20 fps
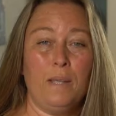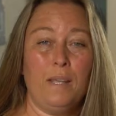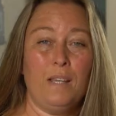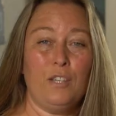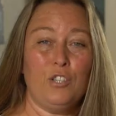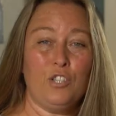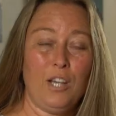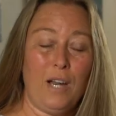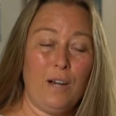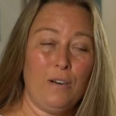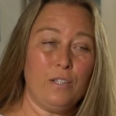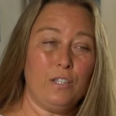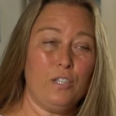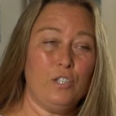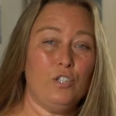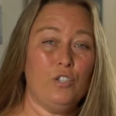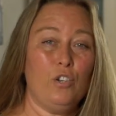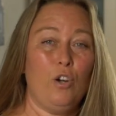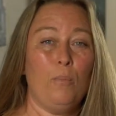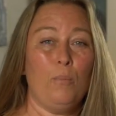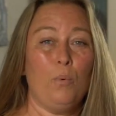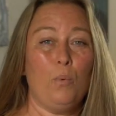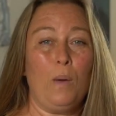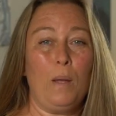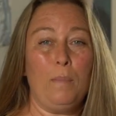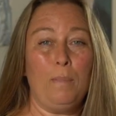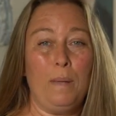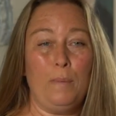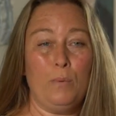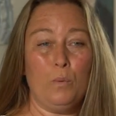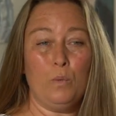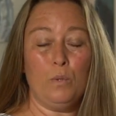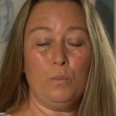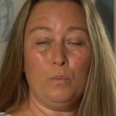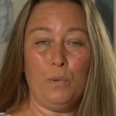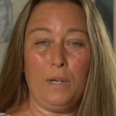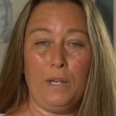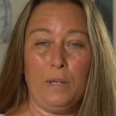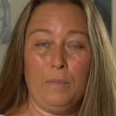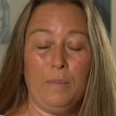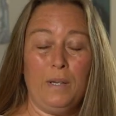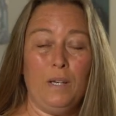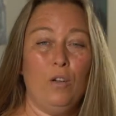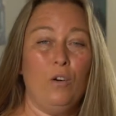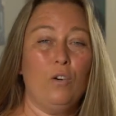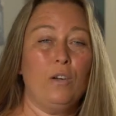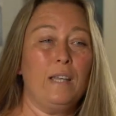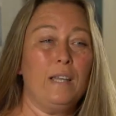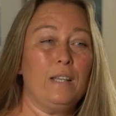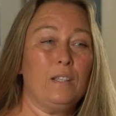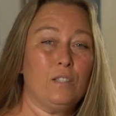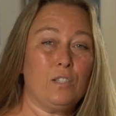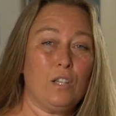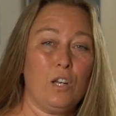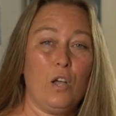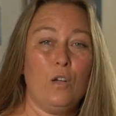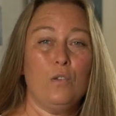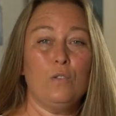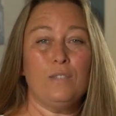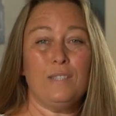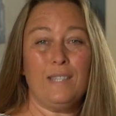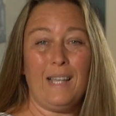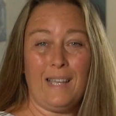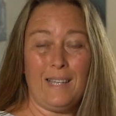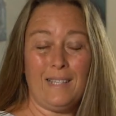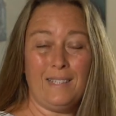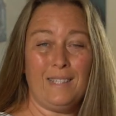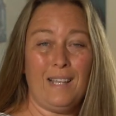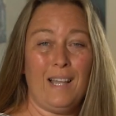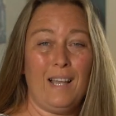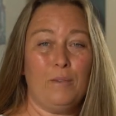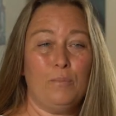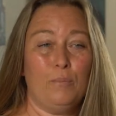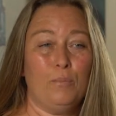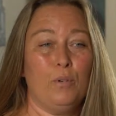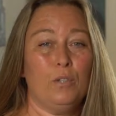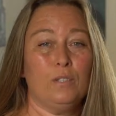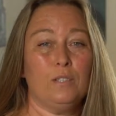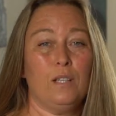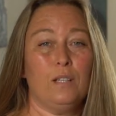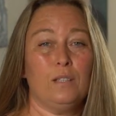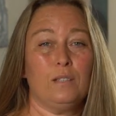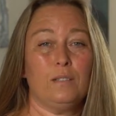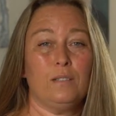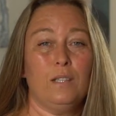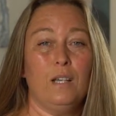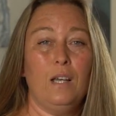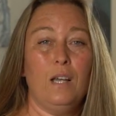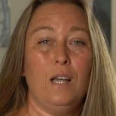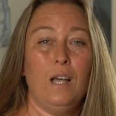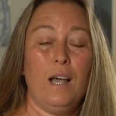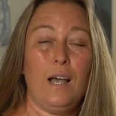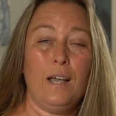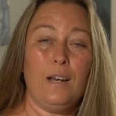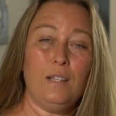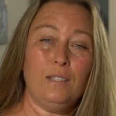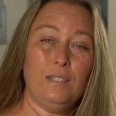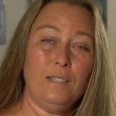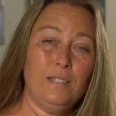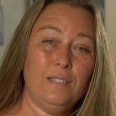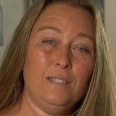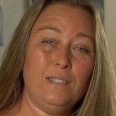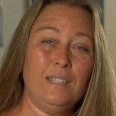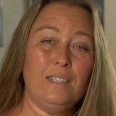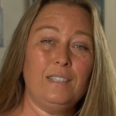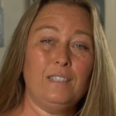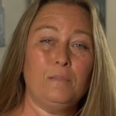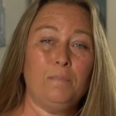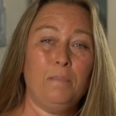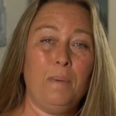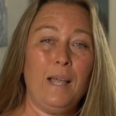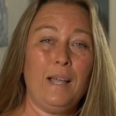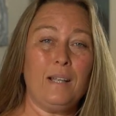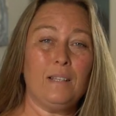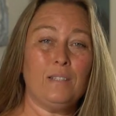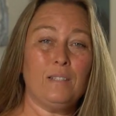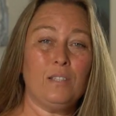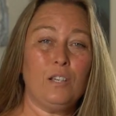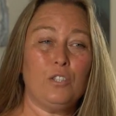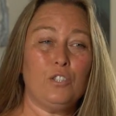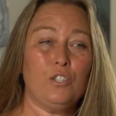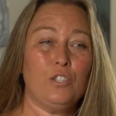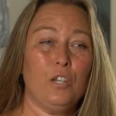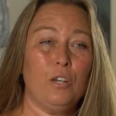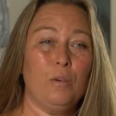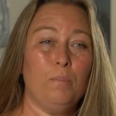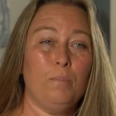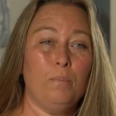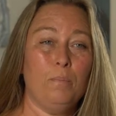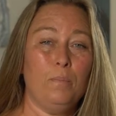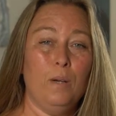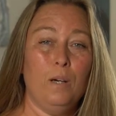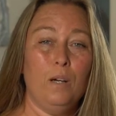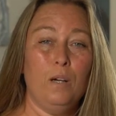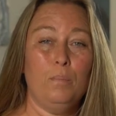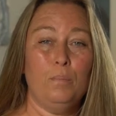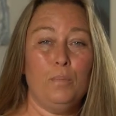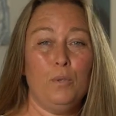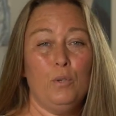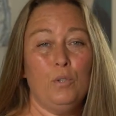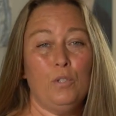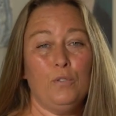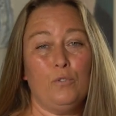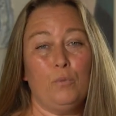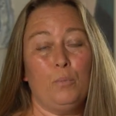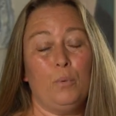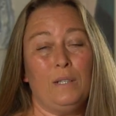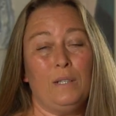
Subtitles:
being a charity shop where people would bring belongings, clothes, second-hand products. And I didn't expect such a beautiful